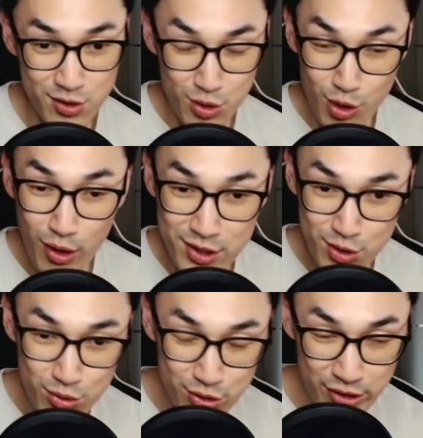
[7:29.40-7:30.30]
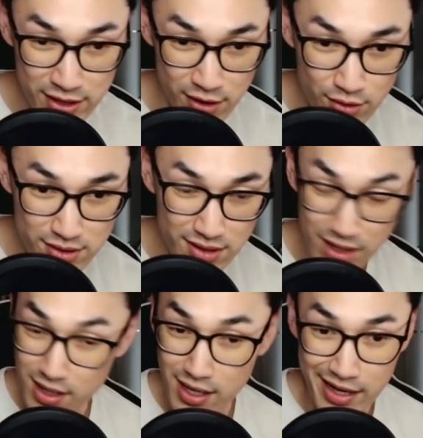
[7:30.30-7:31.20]
you know as soon as you get close,
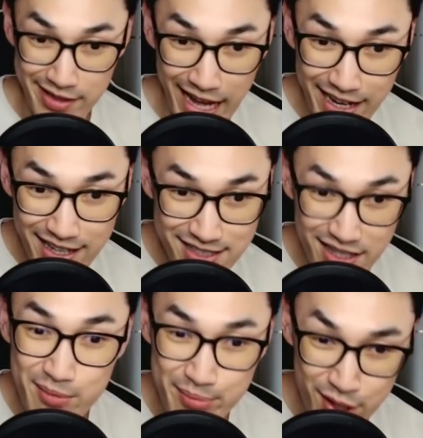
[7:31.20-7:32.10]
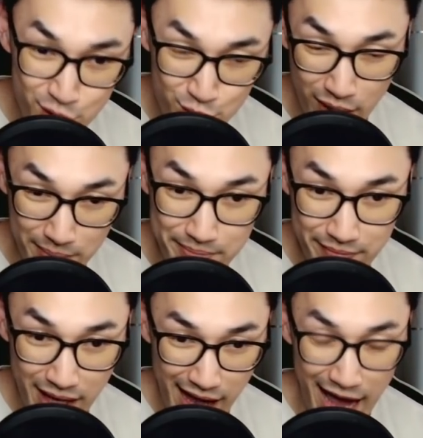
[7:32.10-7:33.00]
that guy is gonna beat you
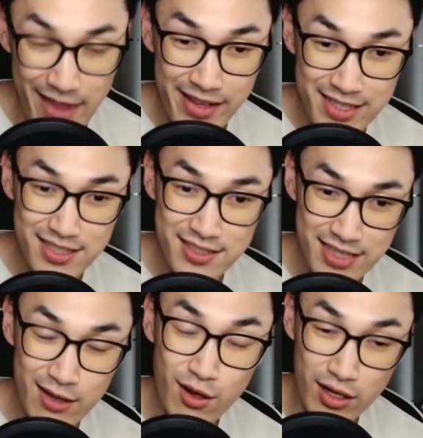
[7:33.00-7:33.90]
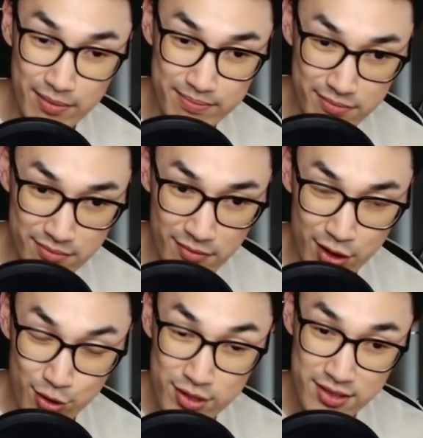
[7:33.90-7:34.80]
up, and then he's gonna say, look,
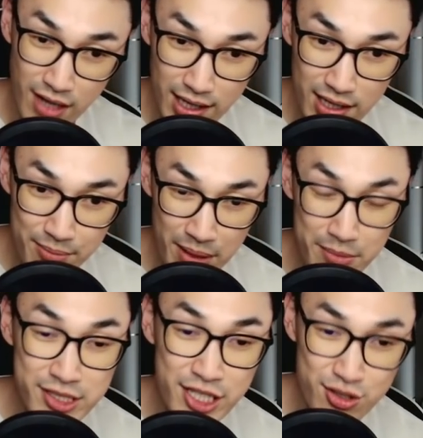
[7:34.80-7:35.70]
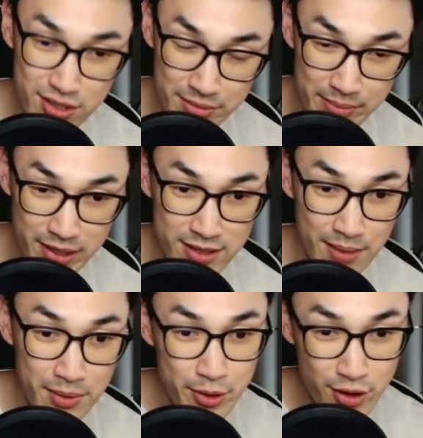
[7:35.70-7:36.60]
you suck, but I'm gonna teach you something because I'm
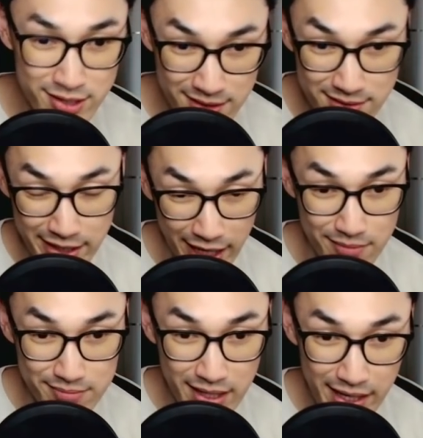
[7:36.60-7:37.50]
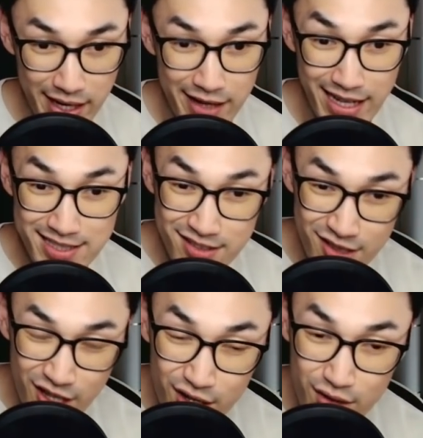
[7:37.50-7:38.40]
gonna be your sensei now. That's
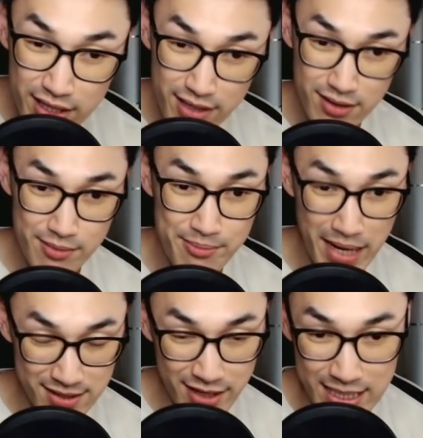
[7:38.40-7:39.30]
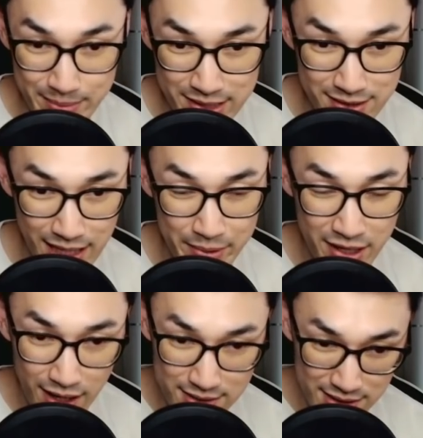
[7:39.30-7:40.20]
literally Mastercat's basic attack,
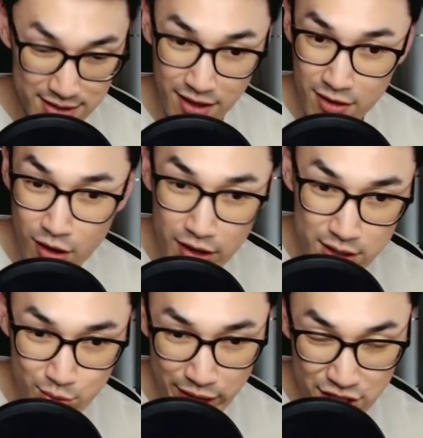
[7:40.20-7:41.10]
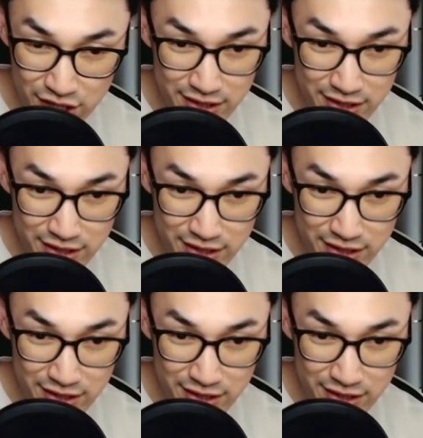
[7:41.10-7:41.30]
because it's got the longest range in the